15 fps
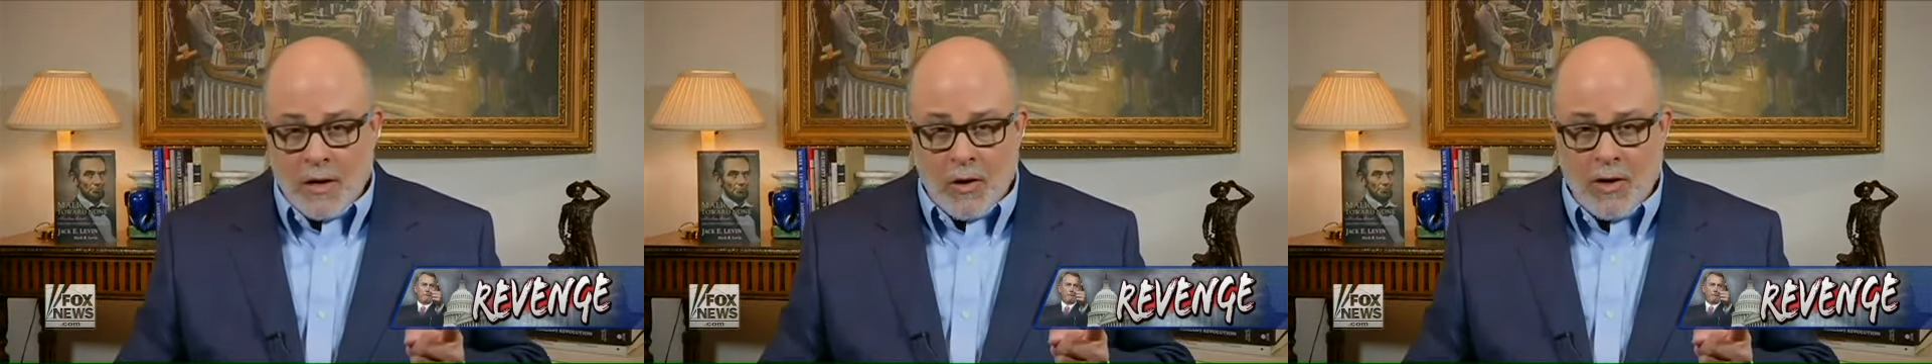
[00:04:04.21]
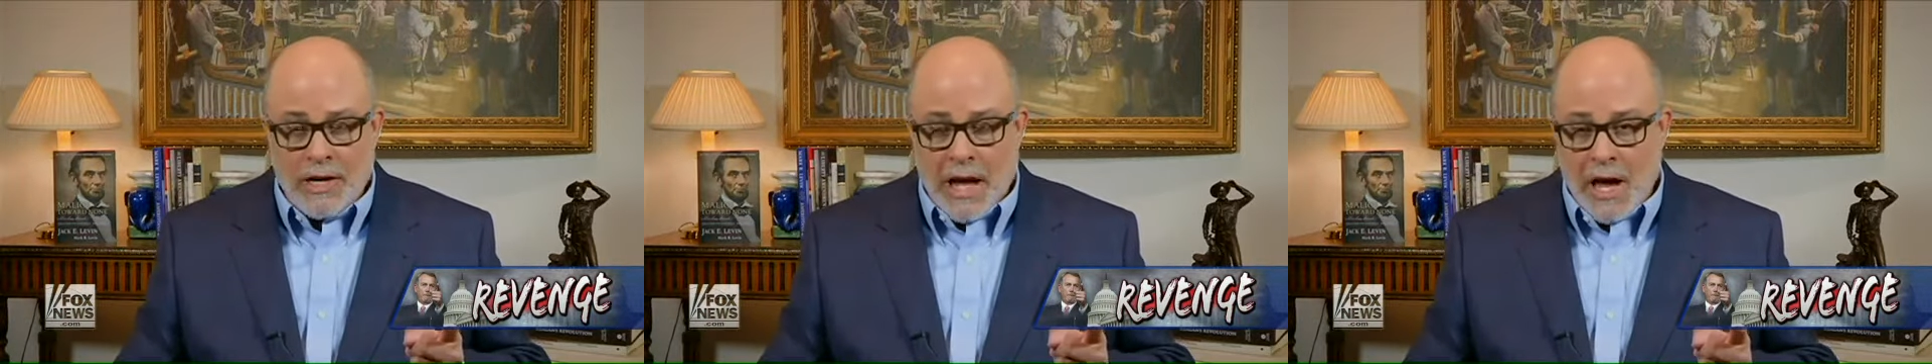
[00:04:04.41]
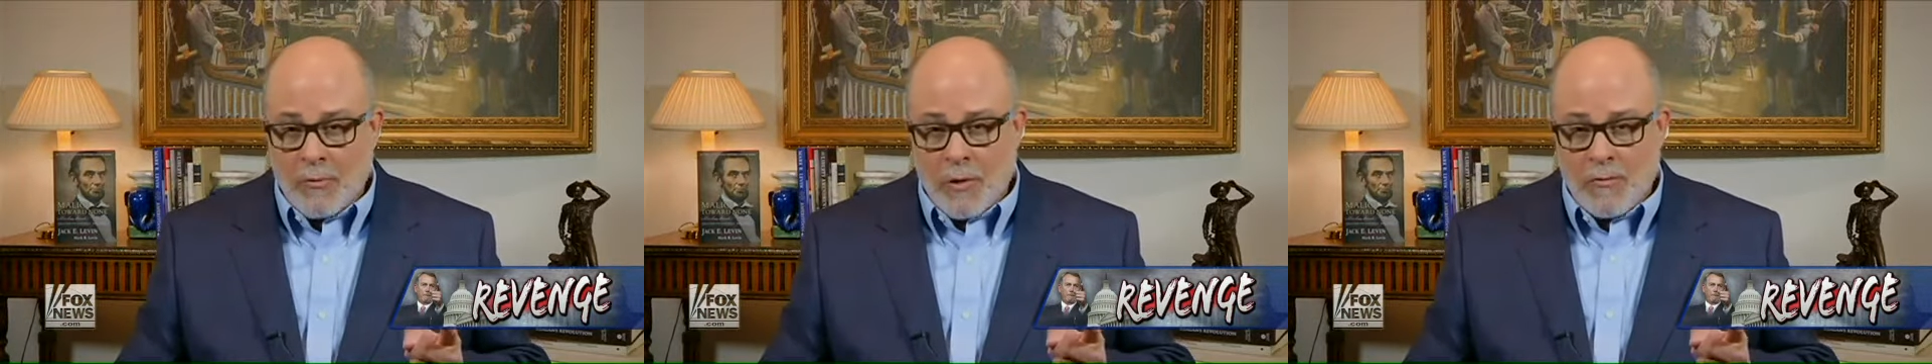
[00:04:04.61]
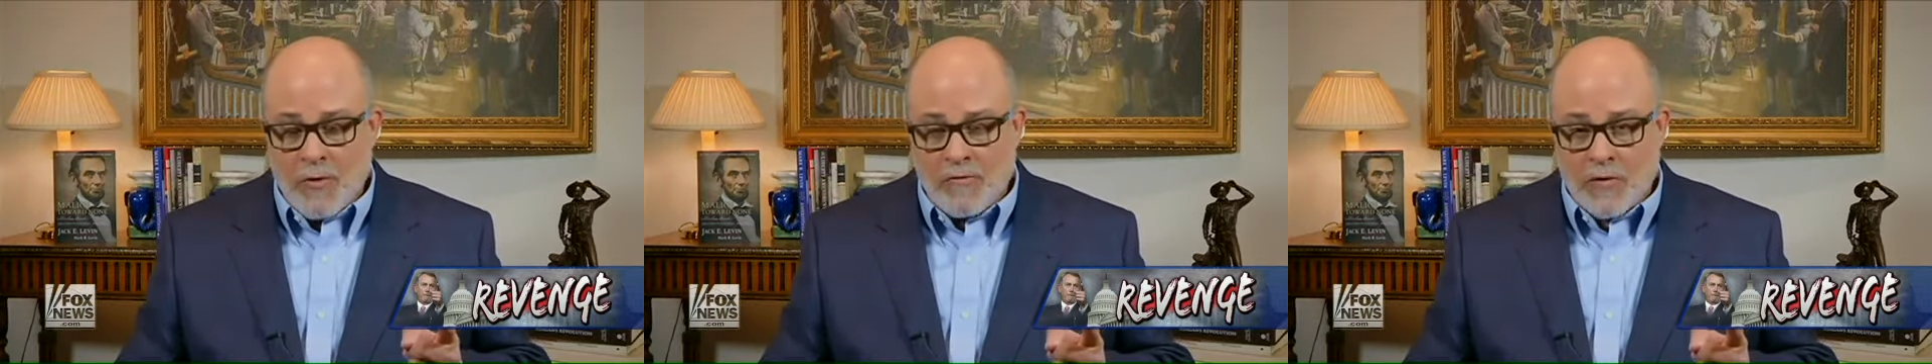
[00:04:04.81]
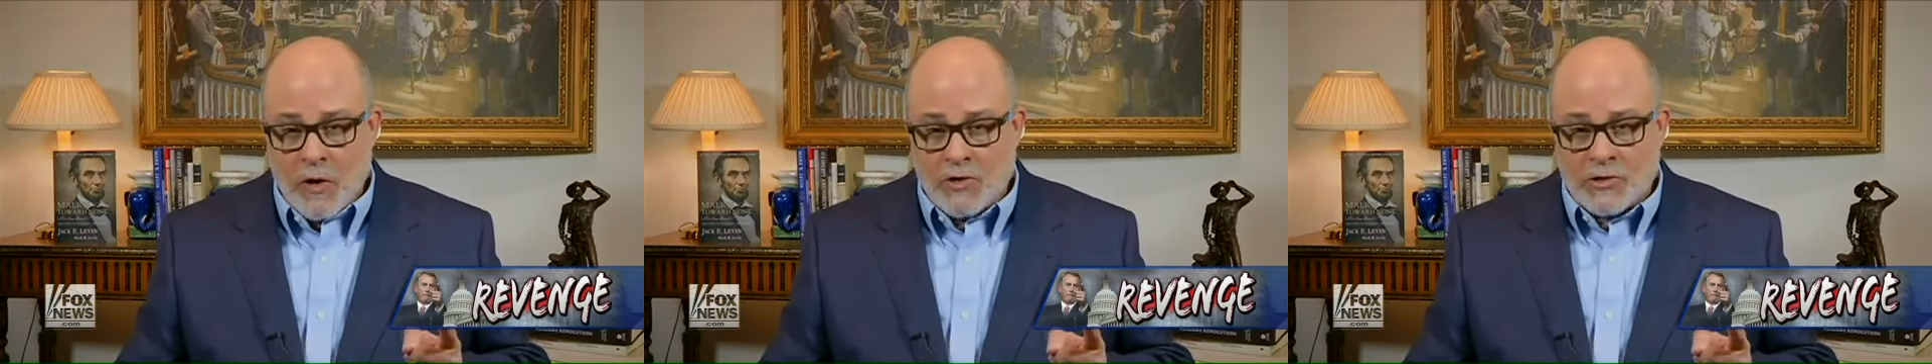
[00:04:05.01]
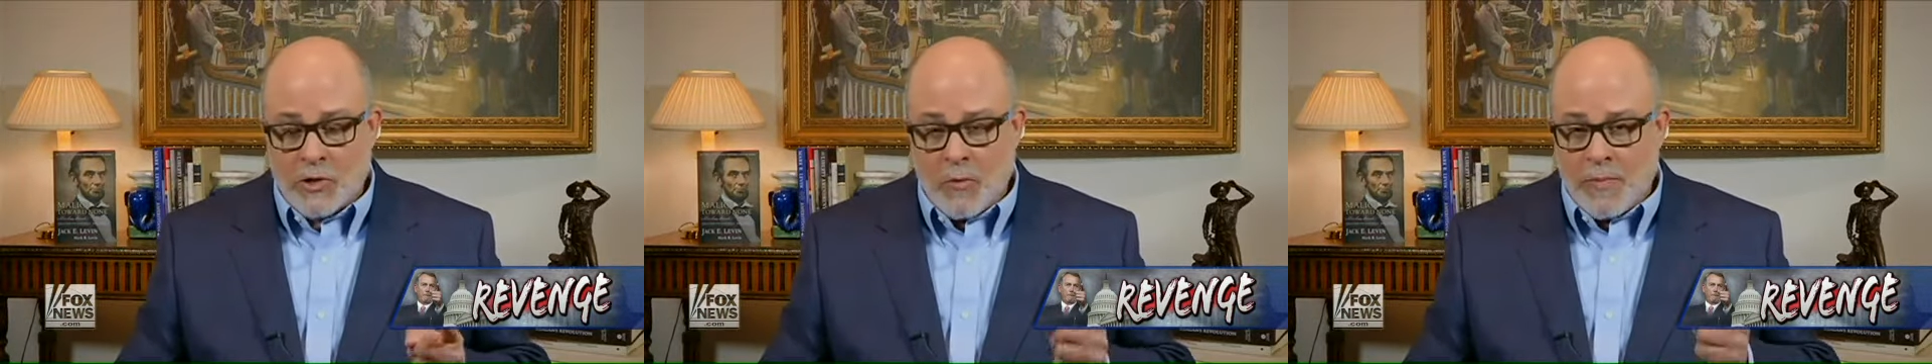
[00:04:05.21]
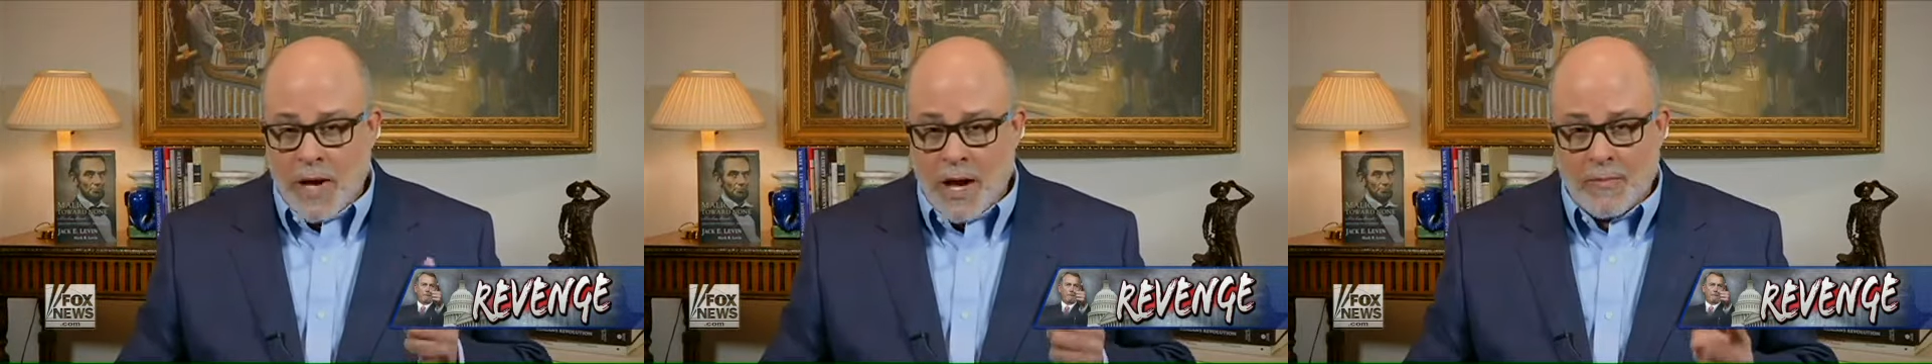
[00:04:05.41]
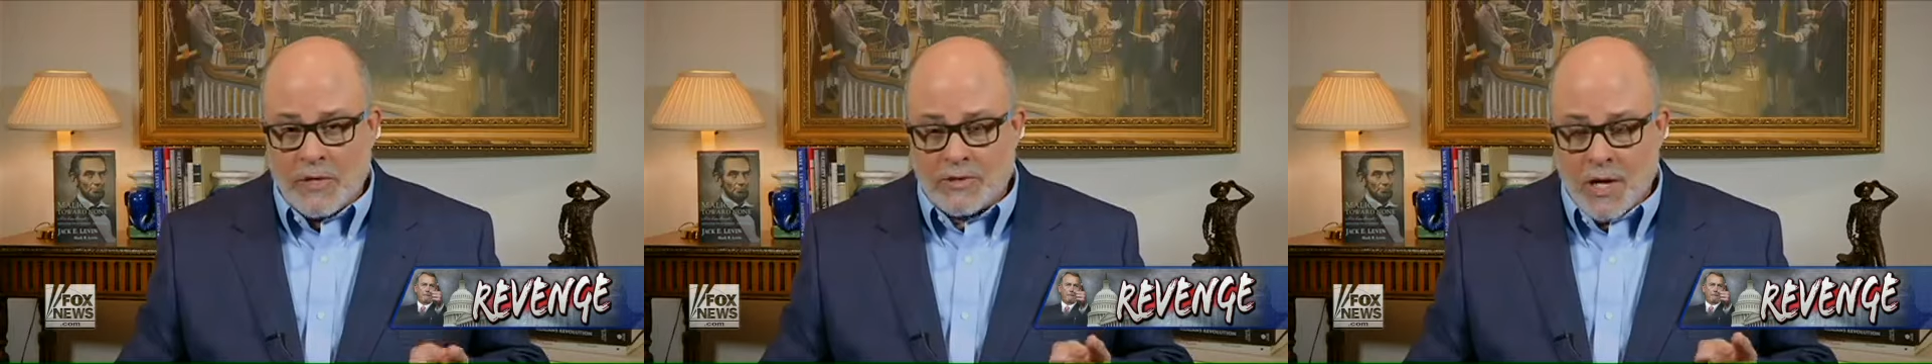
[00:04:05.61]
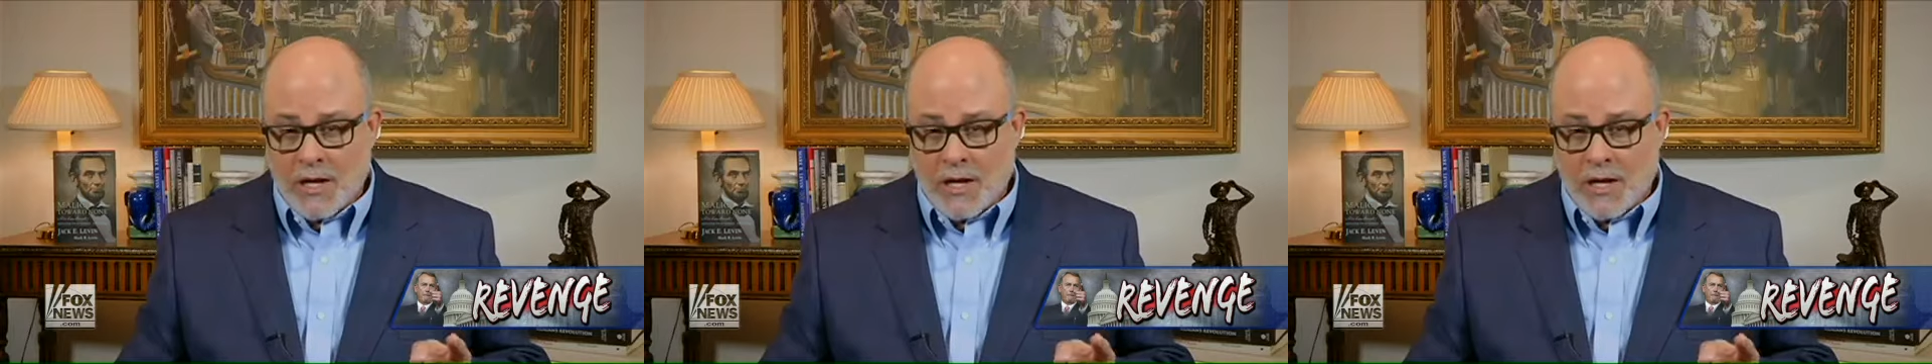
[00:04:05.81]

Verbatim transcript: on how we reverse Obama's